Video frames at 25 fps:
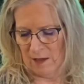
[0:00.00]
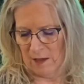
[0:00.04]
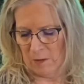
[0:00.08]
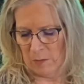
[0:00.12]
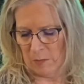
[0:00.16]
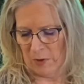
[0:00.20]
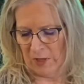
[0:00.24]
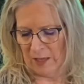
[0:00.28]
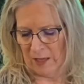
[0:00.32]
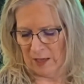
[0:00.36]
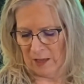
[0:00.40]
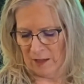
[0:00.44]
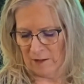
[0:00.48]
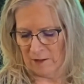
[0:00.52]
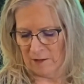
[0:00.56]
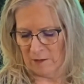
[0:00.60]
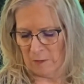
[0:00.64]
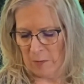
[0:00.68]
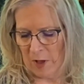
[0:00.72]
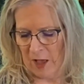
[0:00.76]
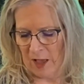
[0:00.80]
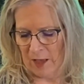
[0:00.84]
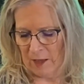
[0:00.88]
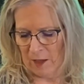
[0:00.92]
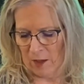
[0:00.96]
because
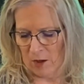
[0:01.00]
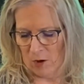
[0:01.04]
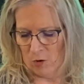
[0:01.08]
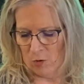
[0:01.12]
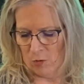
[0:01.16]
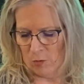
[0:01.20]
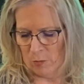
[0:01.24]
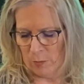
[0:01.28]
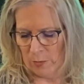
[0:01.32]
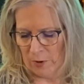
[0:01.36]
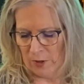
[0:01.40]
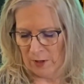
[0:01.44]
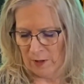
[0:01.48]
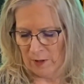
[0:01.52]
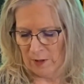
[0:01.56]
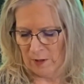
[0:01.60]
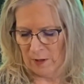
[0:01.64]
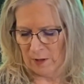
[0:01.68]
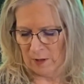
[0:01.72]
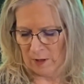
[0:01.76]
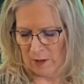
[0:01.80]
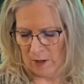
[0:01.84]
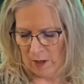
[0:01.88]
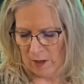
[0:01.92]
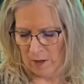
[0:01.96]
my hope
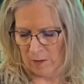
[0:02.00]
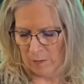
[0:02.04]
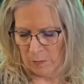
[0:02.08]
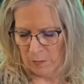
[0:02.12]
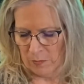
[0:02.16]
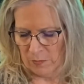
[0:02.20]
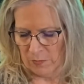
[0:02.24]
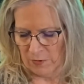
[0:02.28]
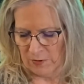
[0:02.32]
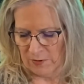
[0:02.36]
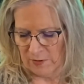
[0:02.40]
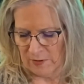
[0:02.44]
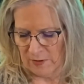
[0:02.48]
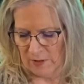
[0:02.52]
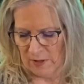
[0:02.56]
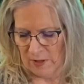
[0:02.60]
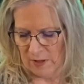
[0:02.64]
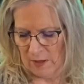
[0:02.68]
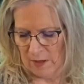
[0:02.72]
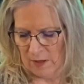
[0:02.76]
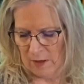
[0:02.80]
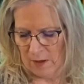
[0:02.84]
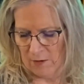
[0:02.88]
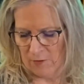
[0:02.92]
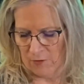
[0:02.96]
comes
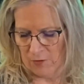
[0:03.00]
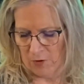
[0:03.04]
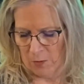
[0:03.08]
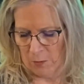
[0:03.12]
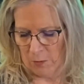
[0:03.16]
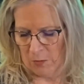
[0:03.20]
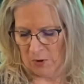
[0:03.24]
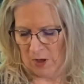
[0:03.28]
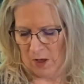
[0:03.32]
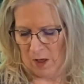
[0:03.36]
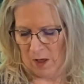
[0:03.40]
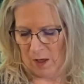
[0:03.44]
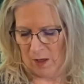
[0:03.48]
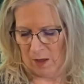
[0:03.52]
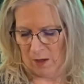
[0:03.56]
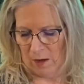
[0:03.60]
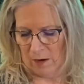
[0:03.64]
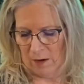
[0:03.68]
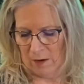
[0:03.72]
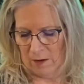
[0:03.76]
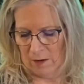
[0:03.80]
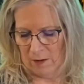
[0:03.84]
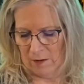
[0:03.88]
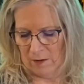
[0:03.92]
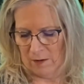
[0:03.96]
from God.